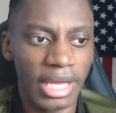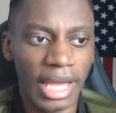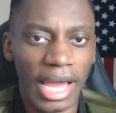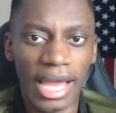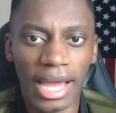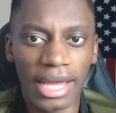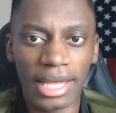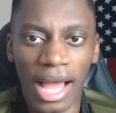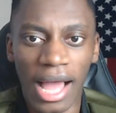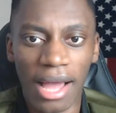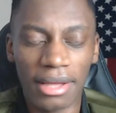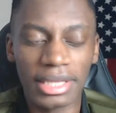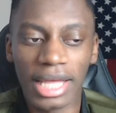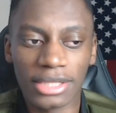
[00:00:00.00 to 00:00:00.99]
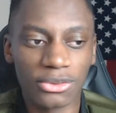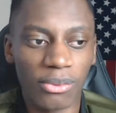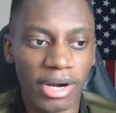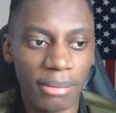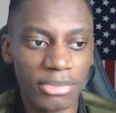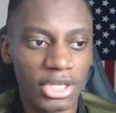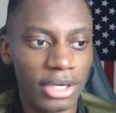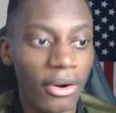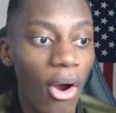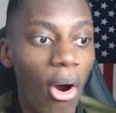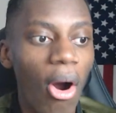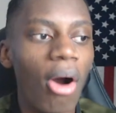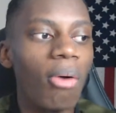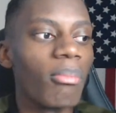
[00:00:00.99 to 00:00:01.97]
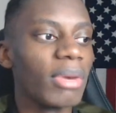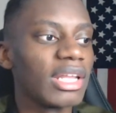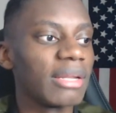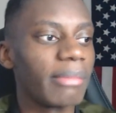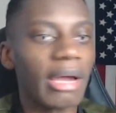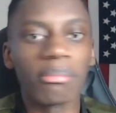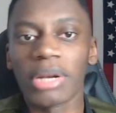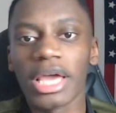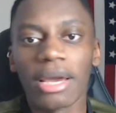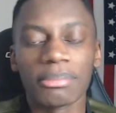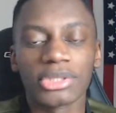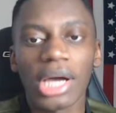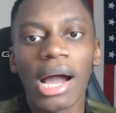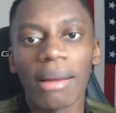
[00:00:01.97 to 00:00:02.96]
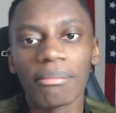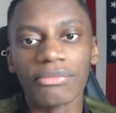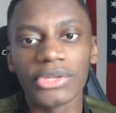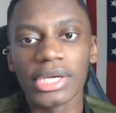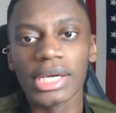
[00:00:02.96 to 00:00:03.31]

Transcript: I that's where I'm curious. Oh, Muller might play up top.